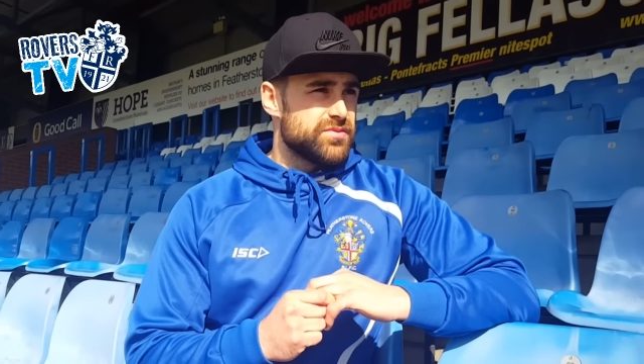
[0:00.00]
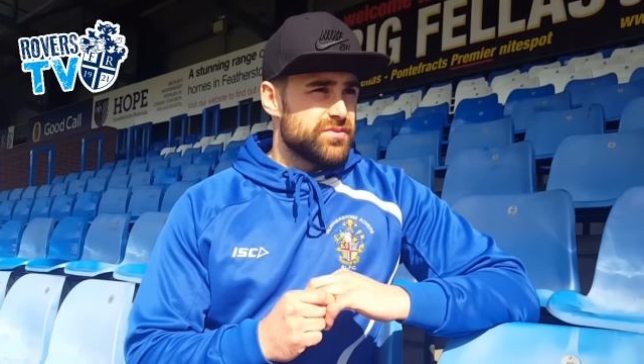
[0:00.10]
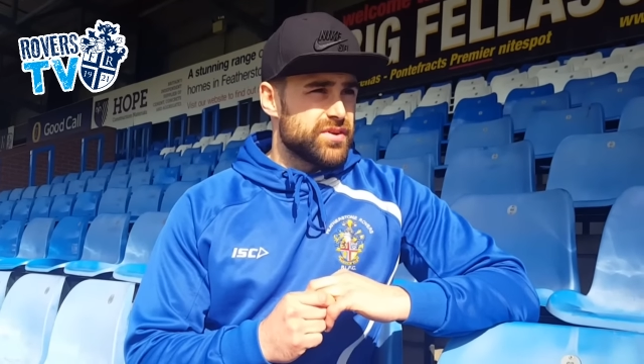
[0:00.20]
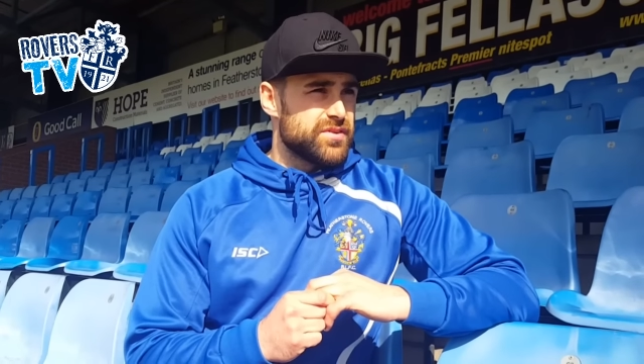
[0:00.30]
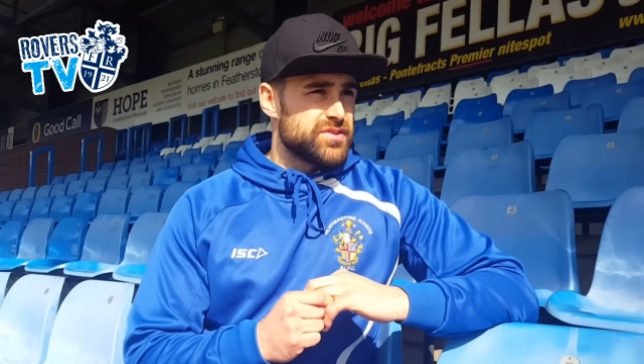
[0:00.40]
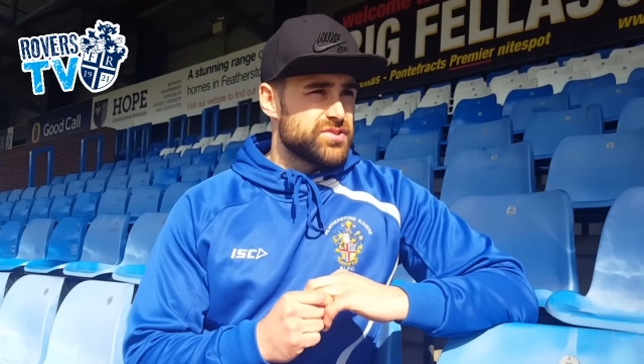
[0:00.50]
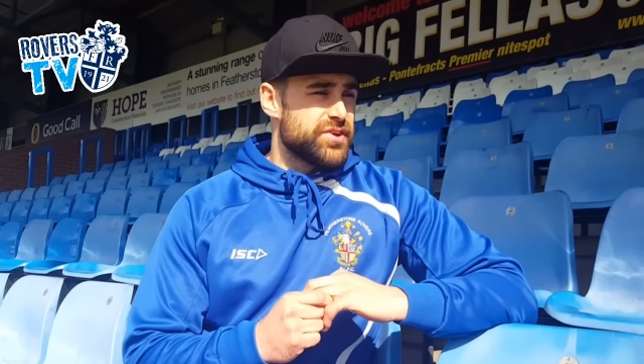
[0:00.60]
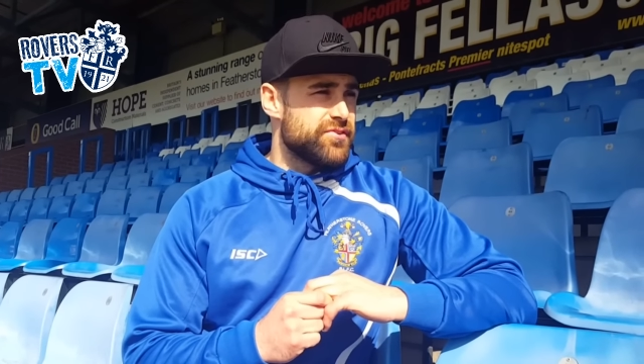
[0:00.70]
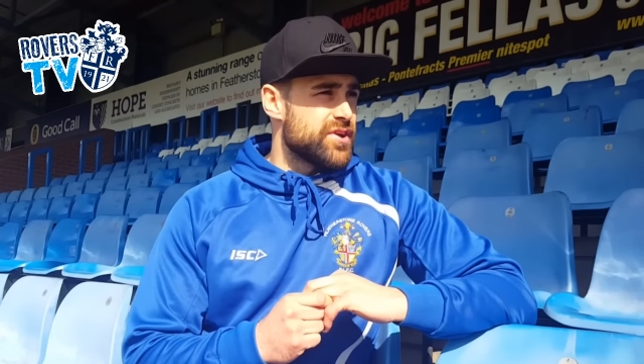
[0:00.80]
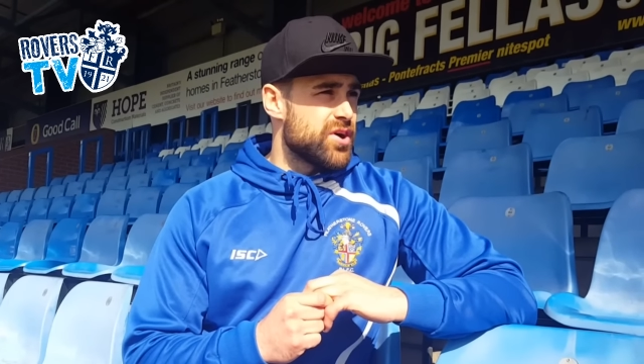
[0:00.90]
you and
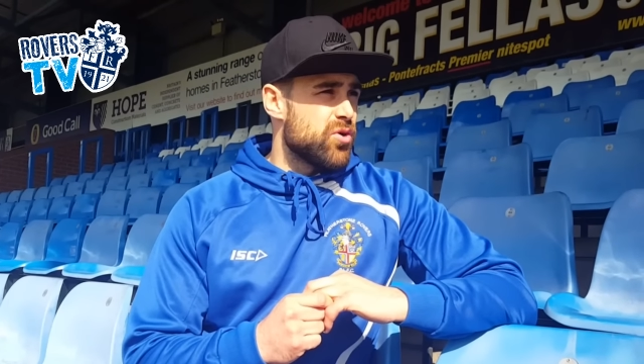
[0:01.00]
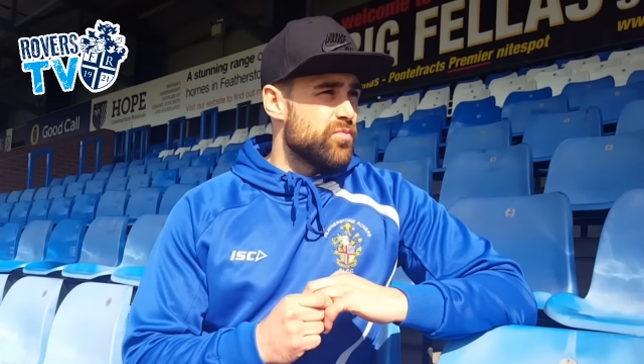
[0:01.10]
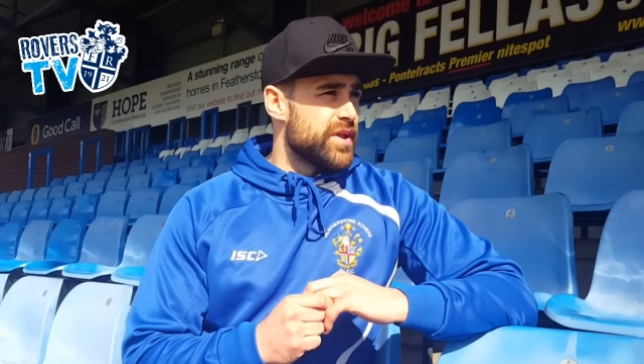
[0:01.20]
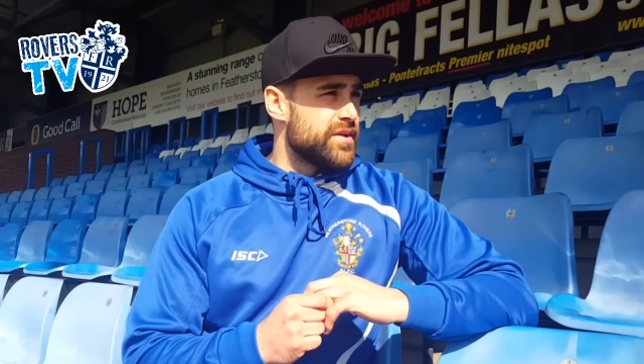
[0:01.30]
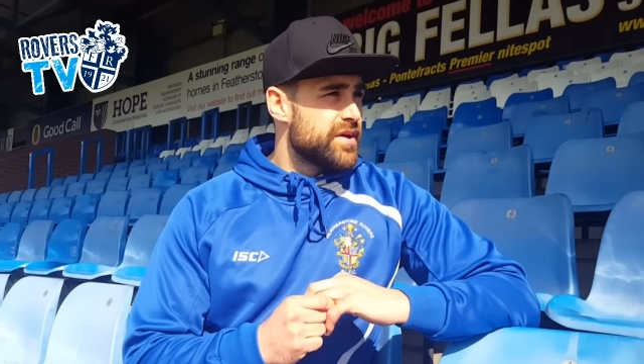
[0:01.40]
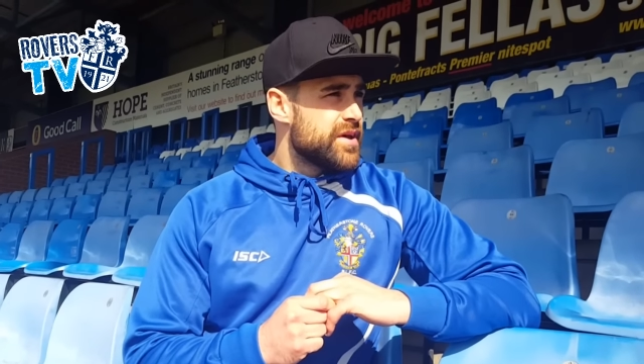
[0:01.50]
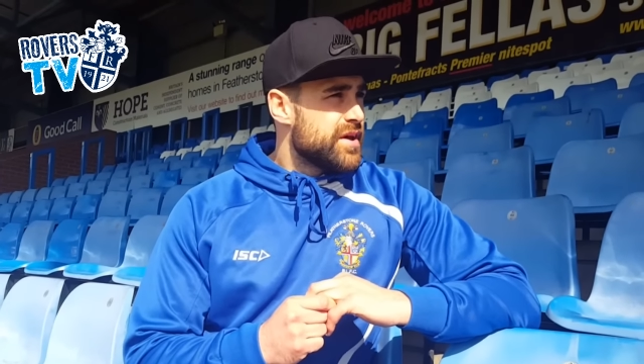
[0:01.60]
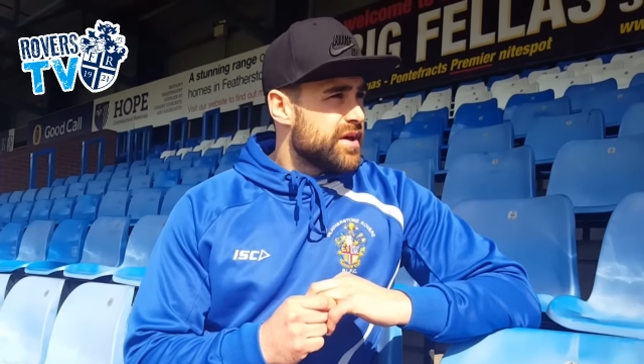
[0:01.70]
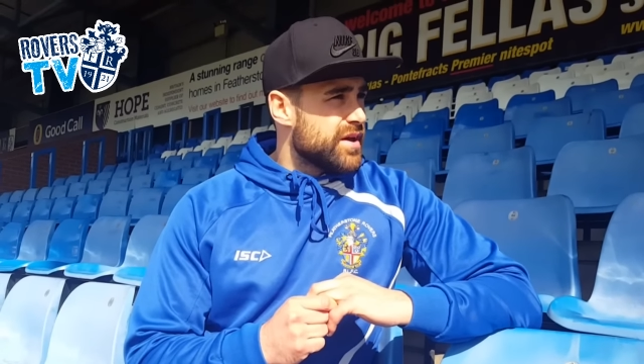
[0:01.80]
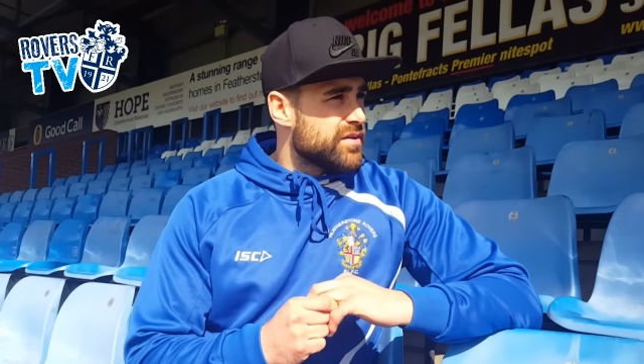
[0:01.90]
cheering you home, then
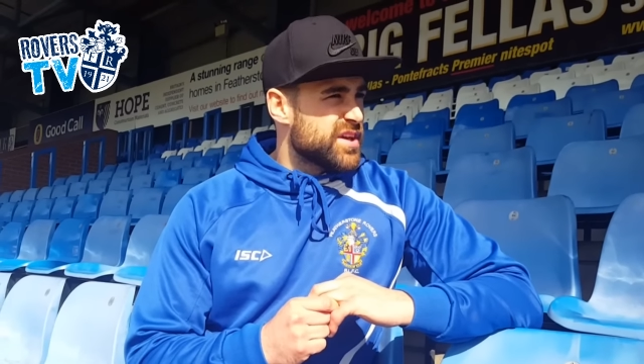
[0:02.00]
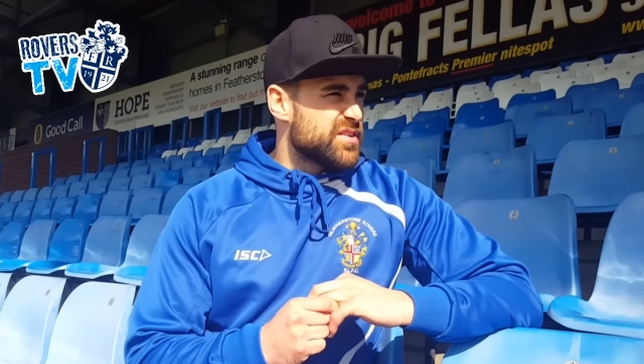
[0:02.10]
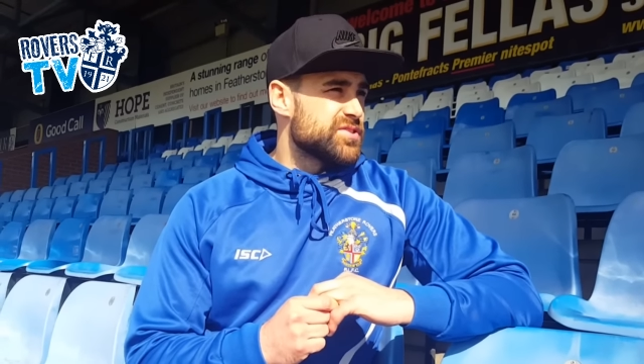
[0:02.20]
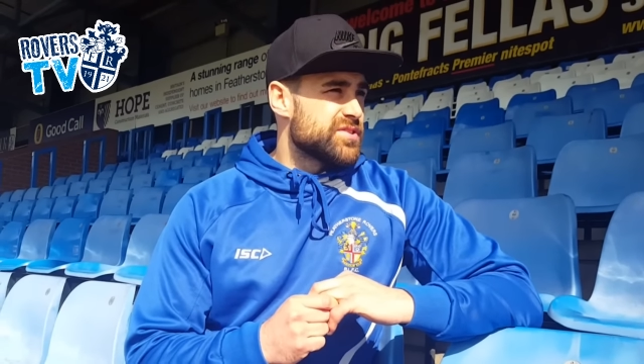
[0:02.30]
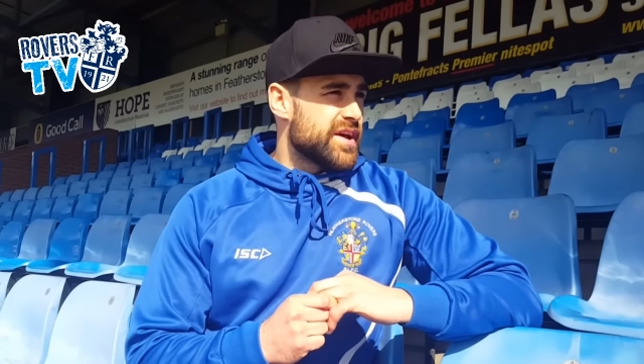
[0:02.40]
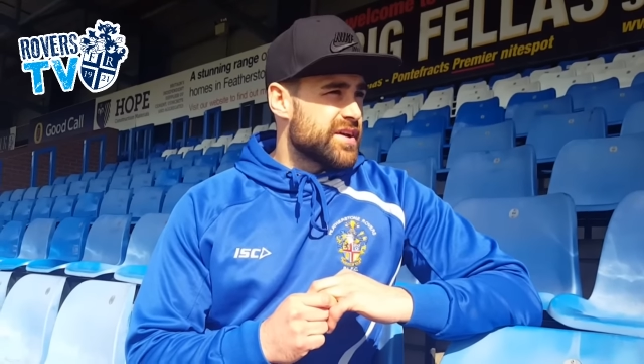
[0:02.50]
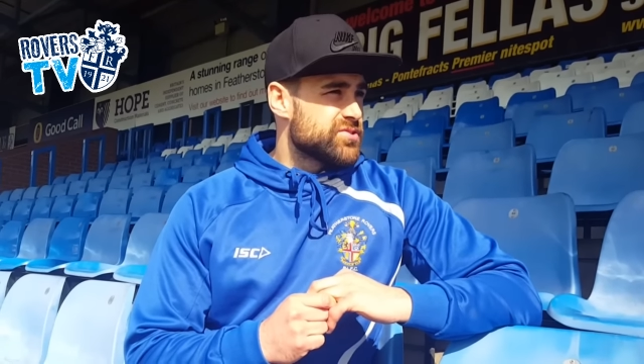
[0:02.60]
it gives you that